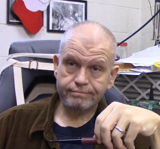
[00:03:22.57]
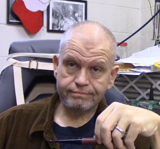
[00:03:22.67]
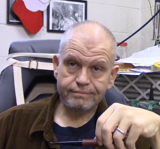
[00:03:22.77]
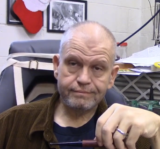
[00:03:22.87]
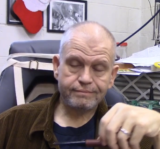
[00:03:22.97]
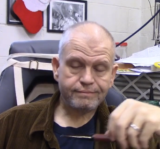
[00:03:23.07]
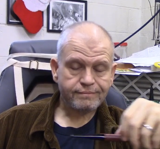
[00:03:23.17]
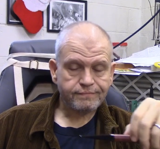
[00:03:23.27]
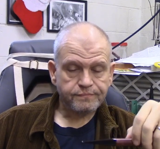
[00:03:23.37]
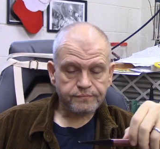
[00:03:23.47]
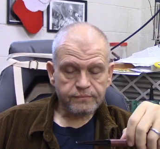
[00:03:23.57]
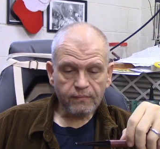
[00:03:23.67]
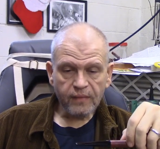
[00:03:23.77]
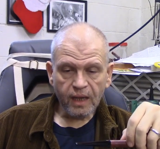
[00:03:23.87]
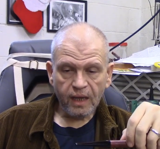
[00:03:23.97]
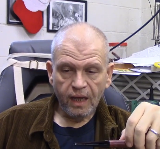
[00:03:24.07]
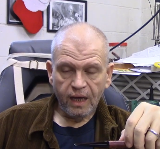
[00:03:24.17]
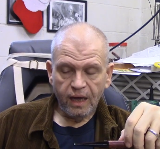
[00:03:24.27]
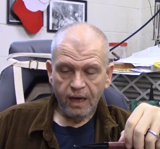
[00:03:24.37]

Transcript: No one is speaking in this clip.